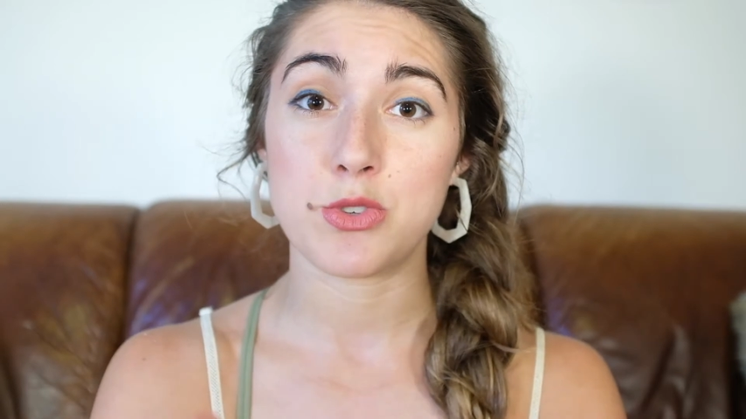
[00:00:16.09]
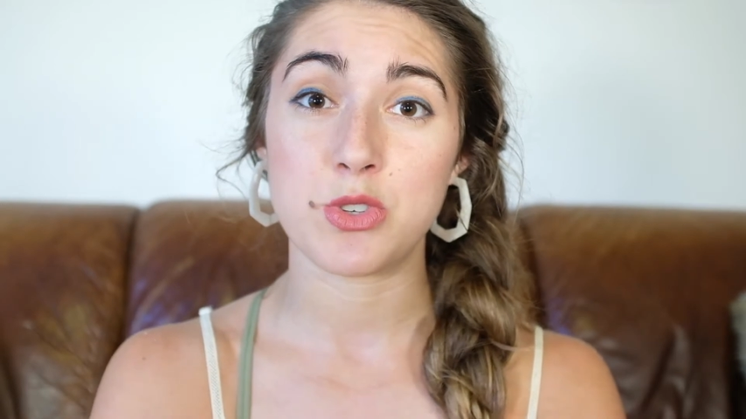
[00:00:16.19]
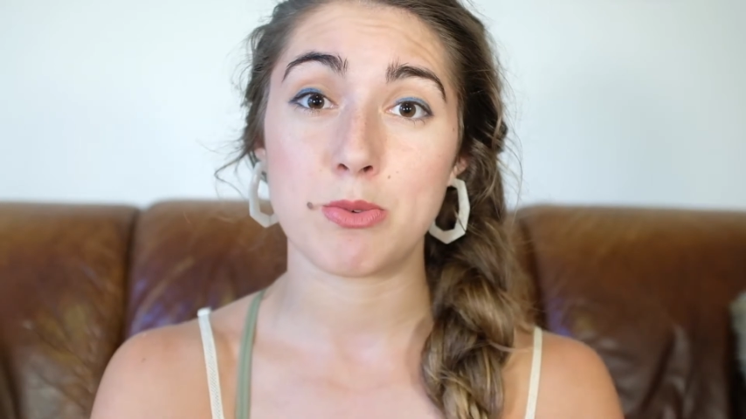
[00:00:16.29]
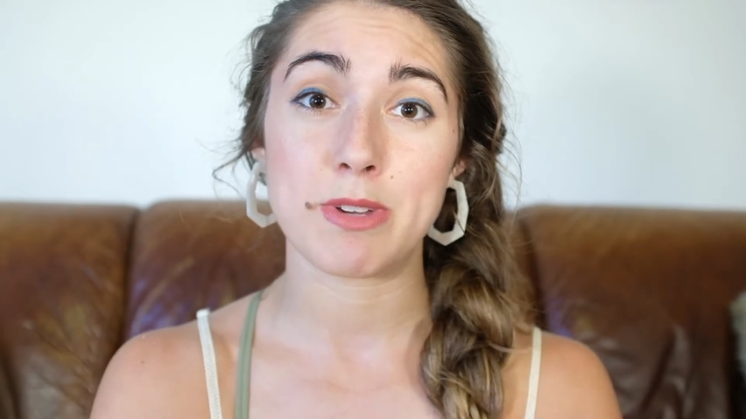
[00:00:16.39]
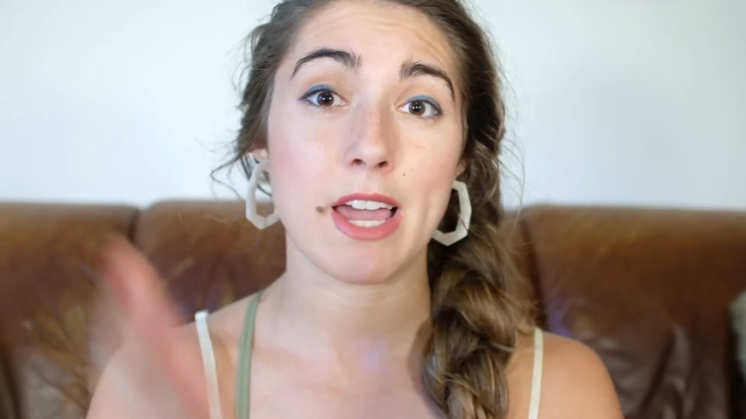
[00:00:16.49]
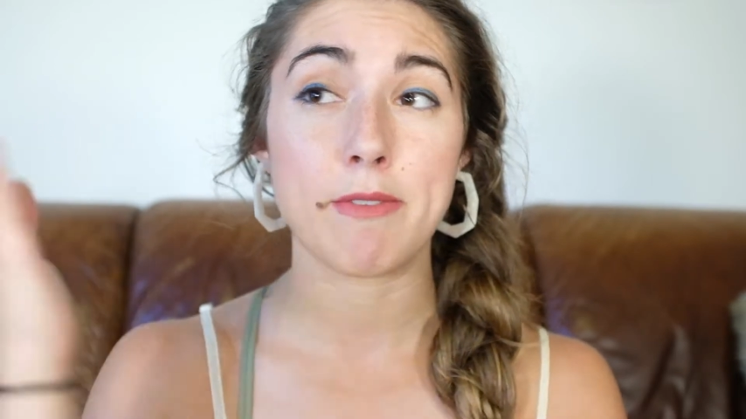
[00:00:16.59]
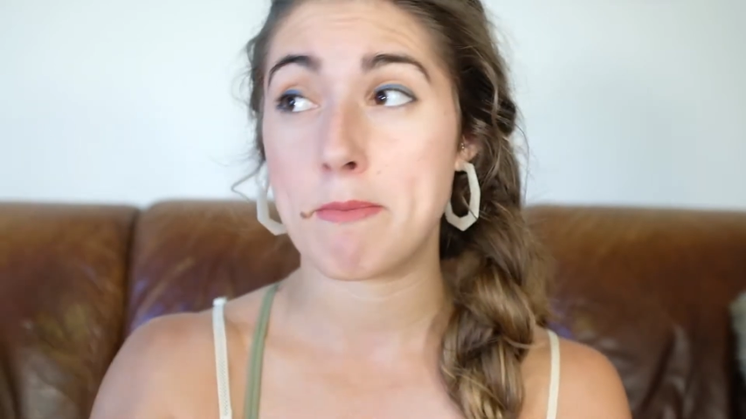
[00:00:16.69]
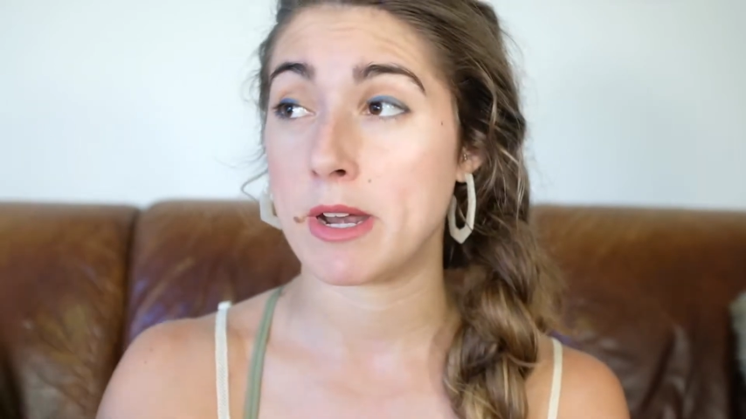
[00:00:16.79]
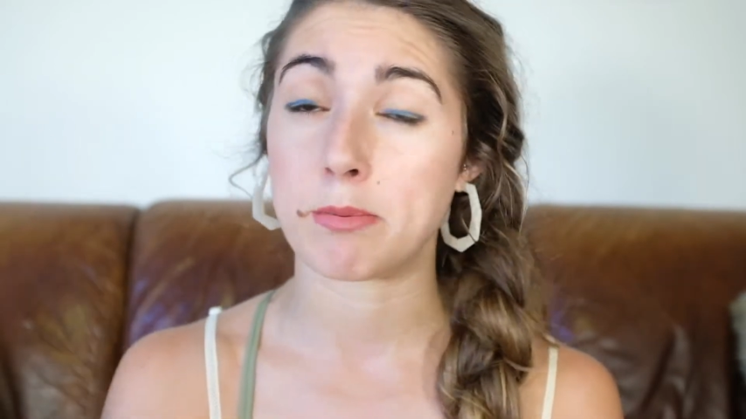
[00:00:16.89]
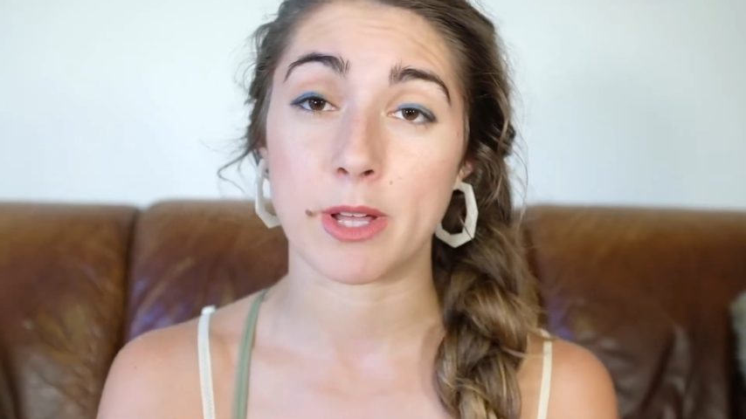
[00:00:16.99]
to become a
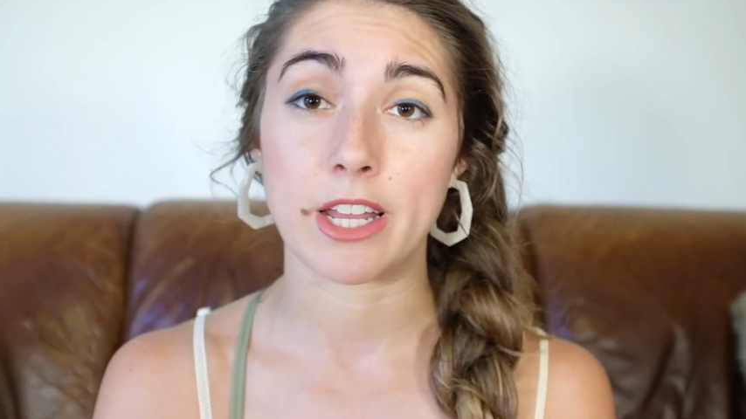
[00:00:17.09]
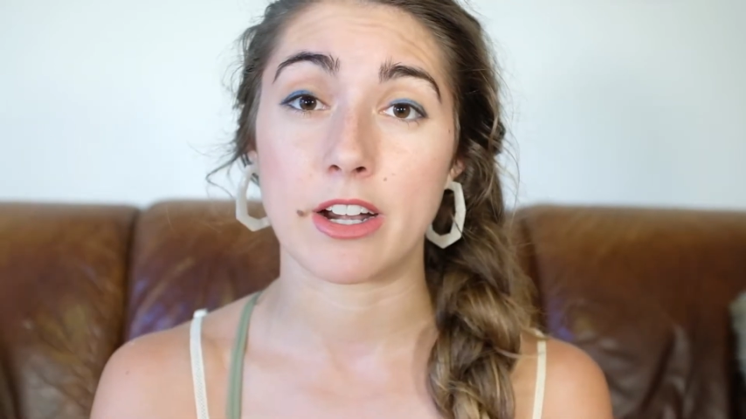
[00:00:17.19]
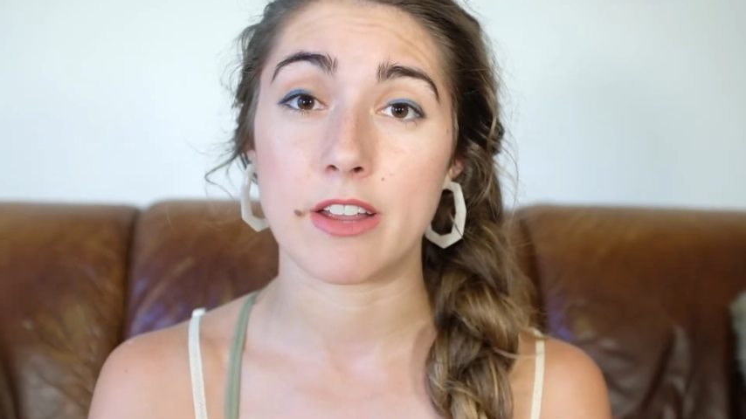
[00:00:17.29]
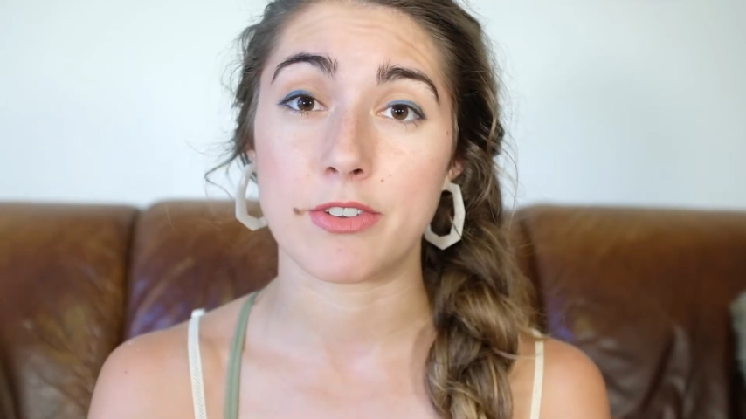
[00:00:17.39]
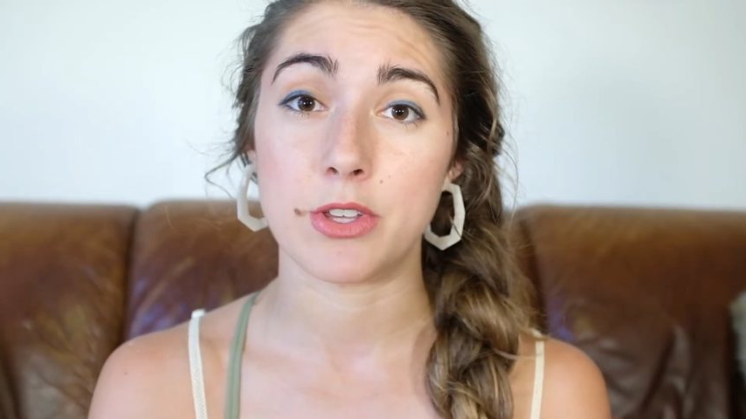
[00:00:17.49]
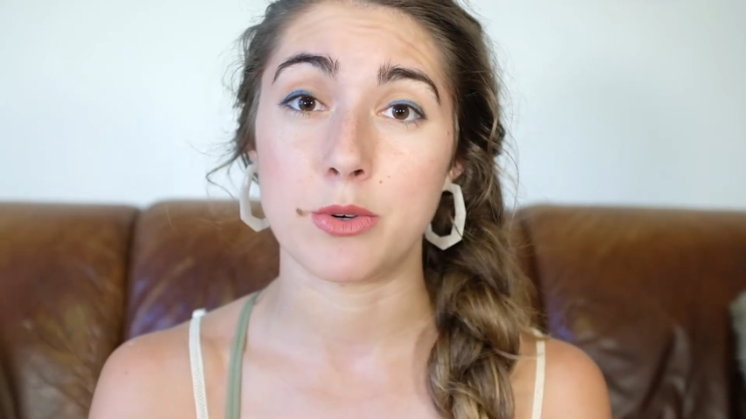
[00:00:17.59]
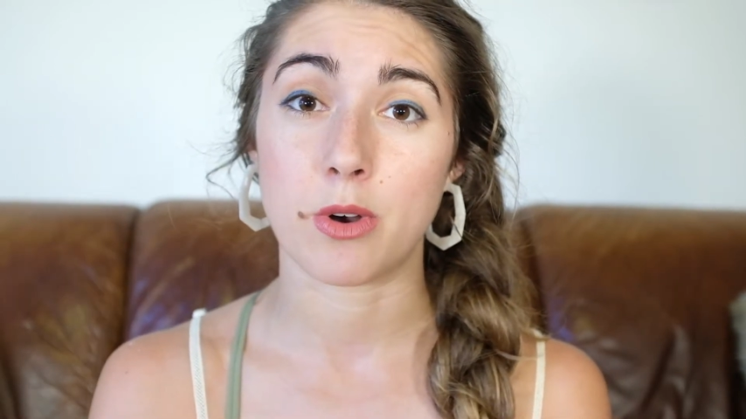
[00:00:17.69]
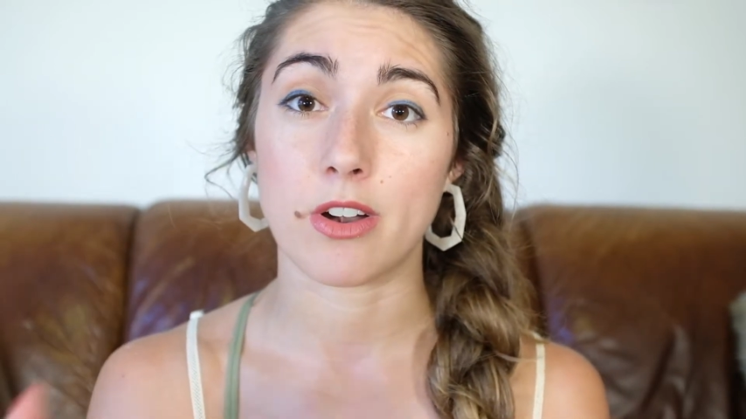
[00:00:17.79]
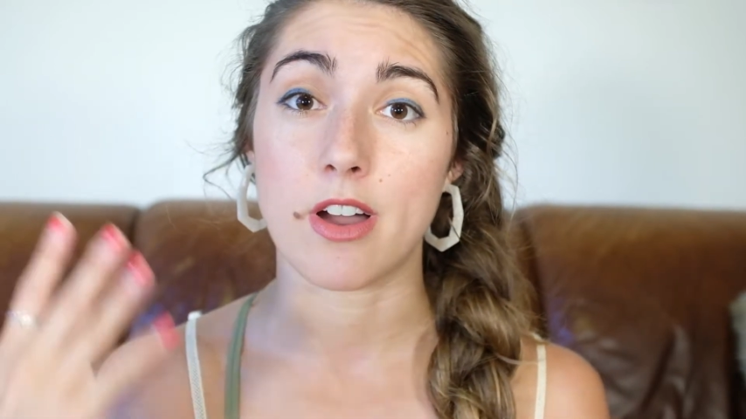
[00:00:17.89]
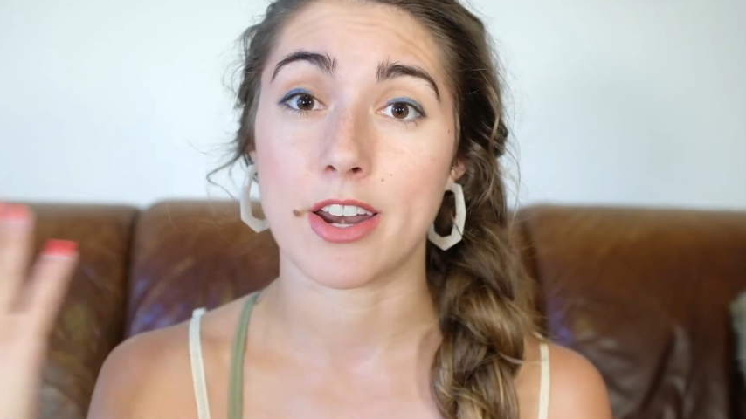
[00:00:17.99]
better planner if you
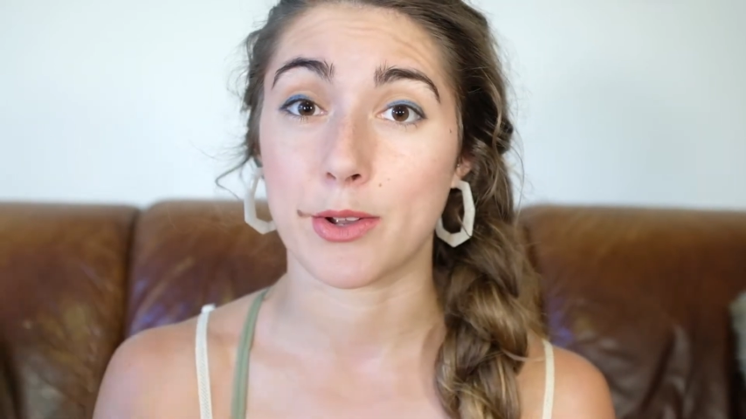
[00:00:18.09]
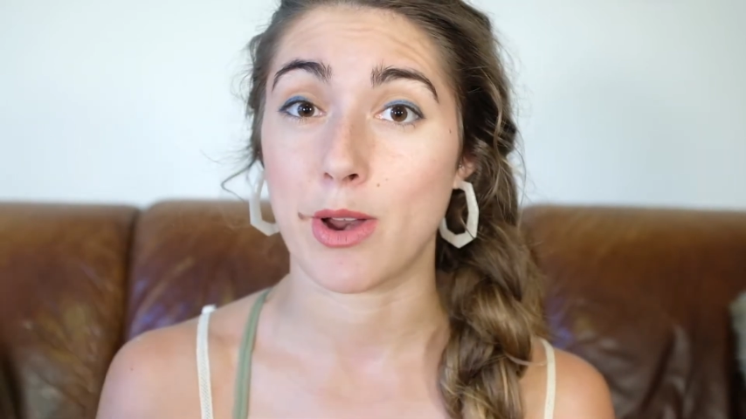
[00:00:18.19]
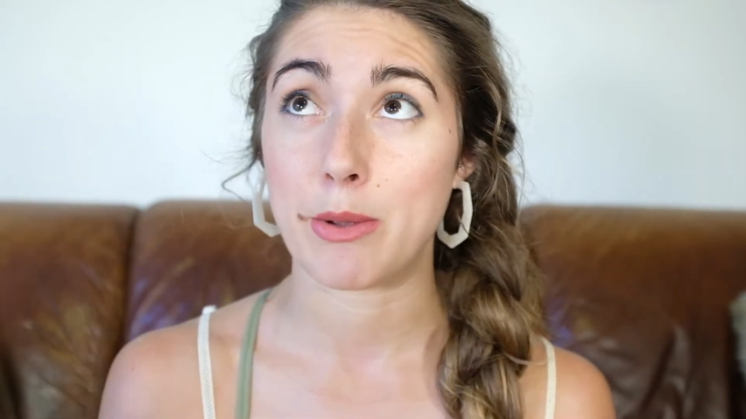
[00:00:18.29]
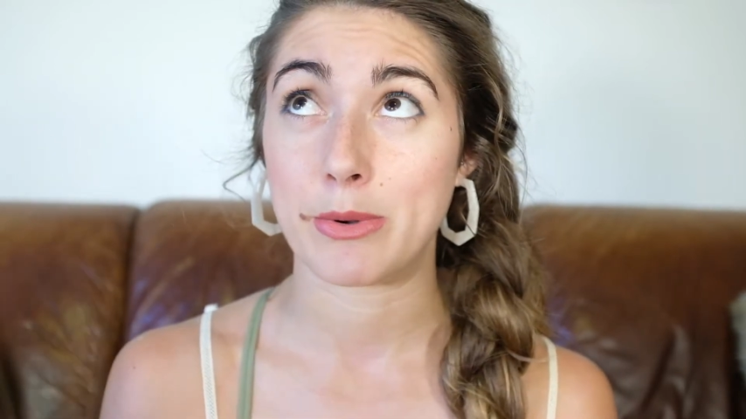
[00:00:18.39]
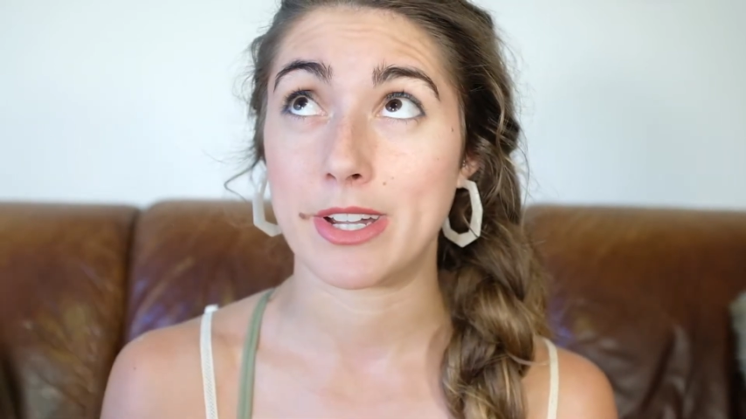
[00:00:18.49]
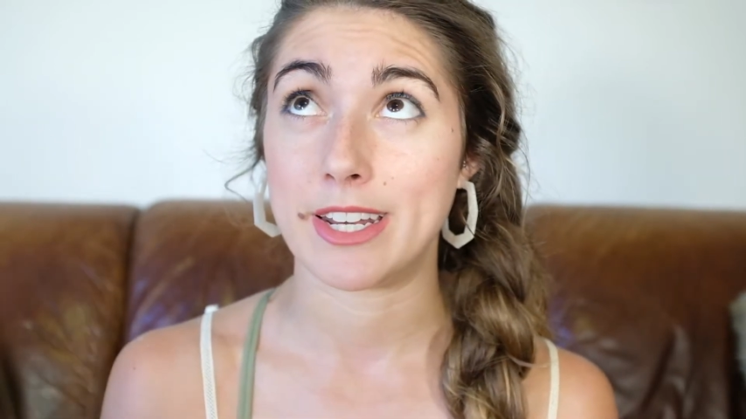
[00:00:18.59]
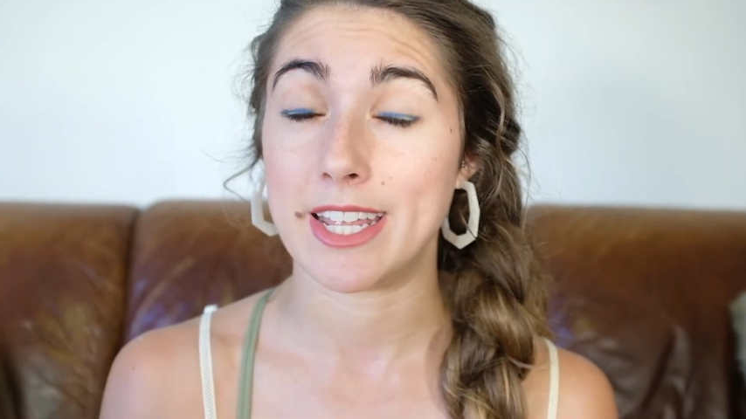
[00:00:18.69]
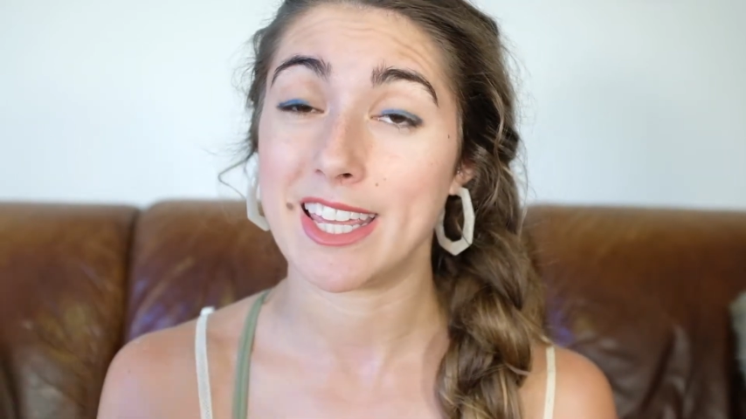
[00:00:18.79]
are not a great one